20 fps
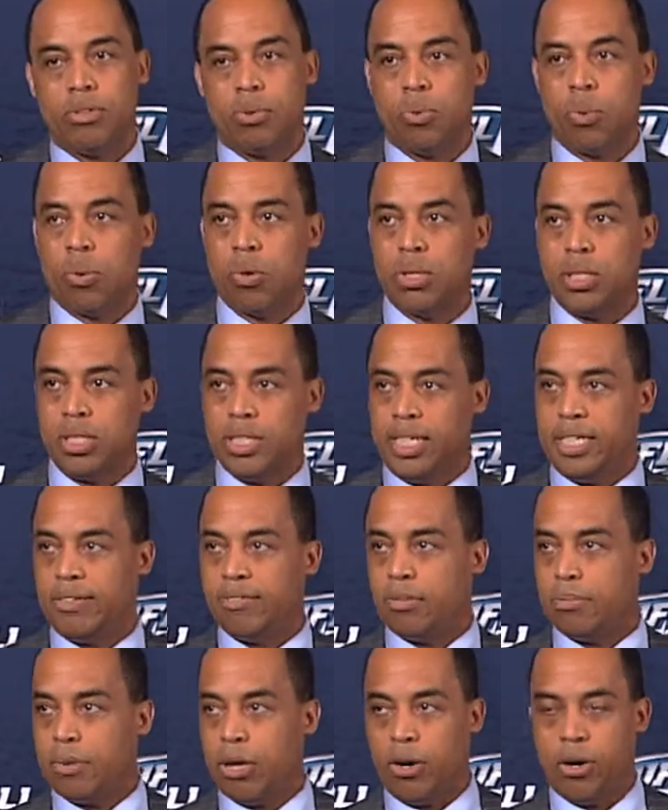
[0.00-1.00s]
the World League of
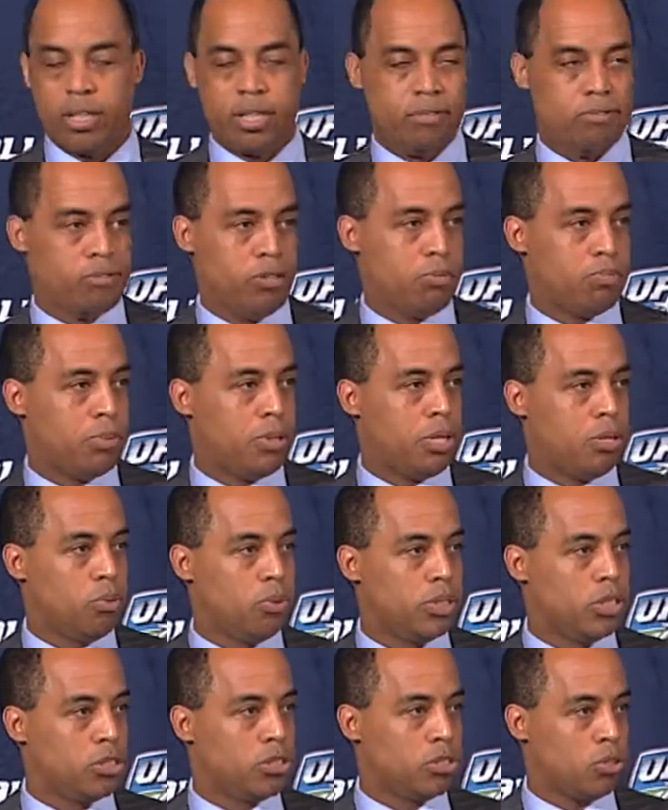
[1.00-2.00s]
American Football
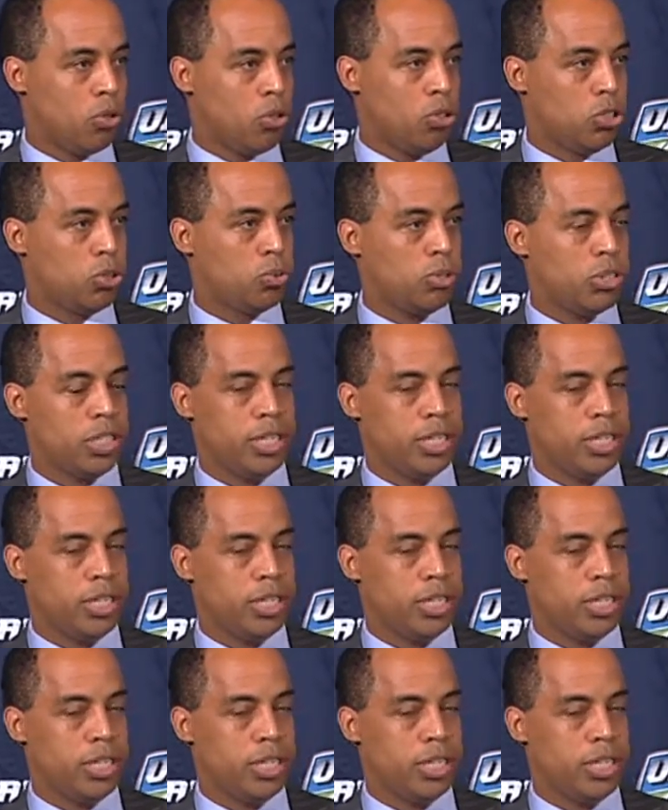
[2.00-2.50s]
when the Surge was